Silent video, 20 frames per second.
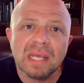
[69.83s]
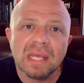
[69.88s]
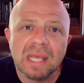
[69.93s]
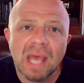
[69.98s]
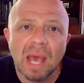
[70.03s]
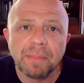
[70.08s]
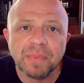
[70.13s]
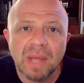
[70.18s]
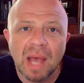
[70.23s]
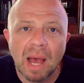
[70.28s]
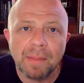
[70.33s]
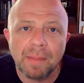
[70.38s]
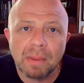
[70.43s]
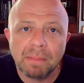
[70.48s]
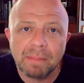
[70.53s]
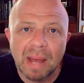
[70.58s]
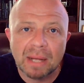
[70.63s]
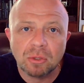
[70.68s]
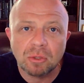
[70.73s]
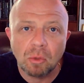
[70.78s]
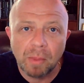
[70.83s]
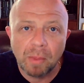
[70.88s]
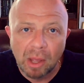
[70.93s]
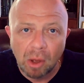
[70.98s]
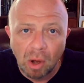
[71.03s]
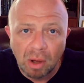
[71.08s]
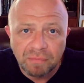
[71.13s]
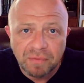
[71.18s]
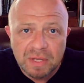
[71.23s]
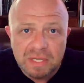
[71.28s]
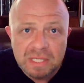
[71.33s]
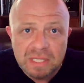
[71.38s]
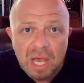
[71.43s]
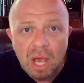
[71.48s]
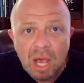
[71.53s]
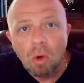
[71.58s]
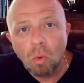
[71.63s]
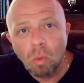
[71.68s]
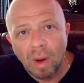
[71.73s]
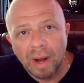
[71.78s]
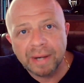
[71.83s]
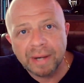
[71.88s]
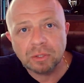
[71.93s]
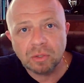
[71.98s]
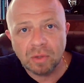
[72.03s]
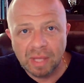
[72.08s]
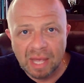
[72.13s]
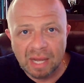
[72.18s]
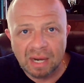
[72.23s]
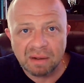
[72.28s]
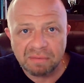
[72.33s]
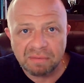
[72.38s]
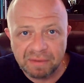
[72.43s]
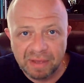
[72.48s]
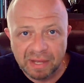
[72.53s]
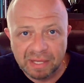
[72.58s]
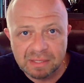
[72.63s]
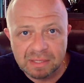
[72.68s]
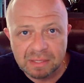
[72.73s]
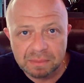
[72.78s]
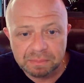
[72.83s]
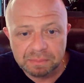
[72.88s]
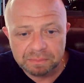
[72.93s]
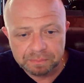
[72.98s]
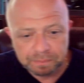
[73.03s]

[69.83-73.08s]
he kept coming back to my office wanting to get it fixed.